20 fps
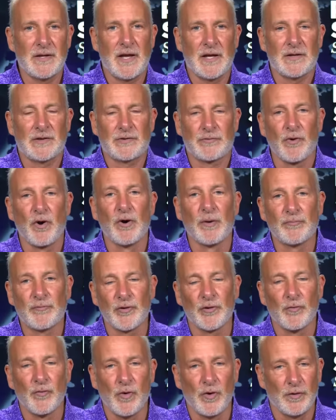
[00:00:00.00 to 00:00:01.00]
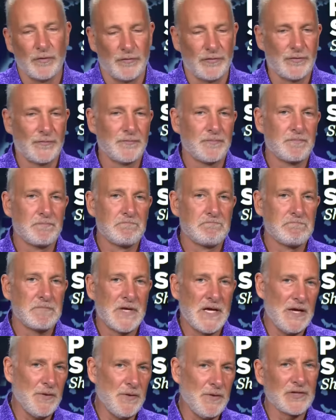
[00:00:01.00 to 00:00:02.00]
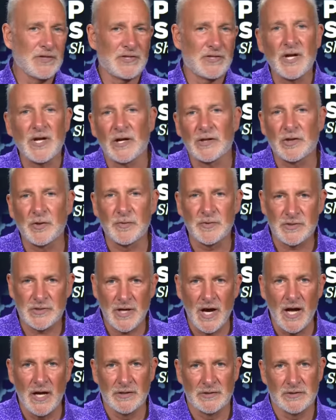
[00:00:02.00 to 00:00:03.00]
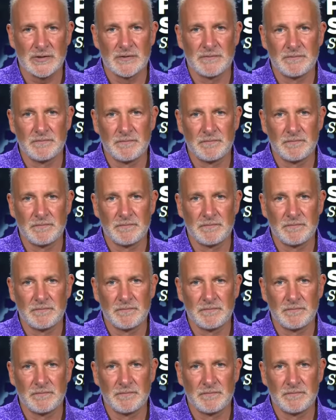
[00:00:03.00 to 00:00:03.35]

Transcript: had thrown him to the wolves, he would have stuck to his guns.